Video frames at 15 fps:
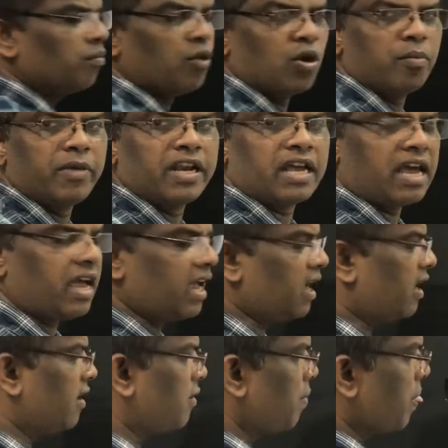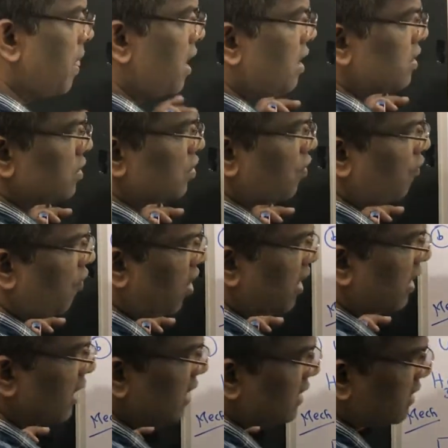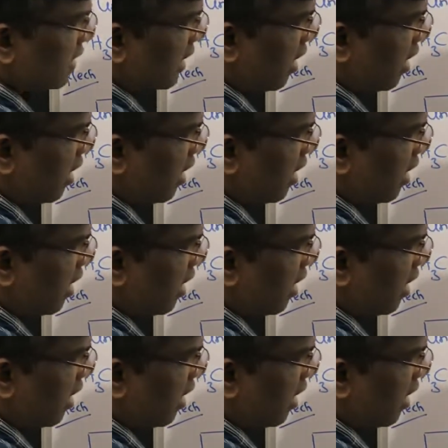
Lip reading: Bromine ion. So what is the